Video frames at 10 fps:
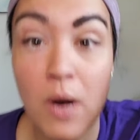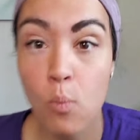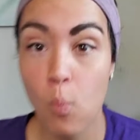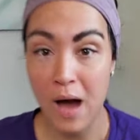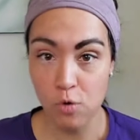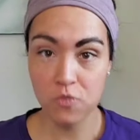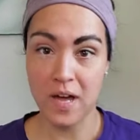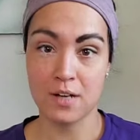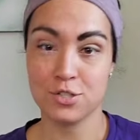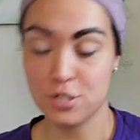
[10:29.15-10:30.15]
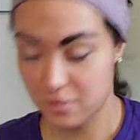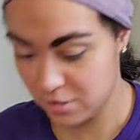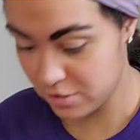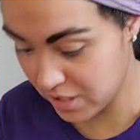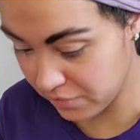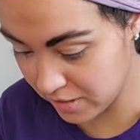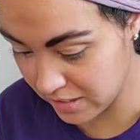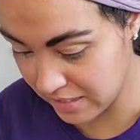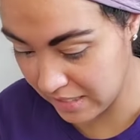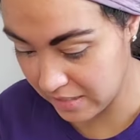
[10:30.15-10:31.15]
wow factor, you're definitely
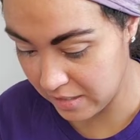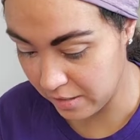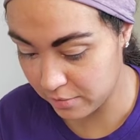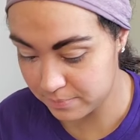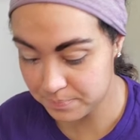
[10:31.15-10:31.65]
gonna get it here.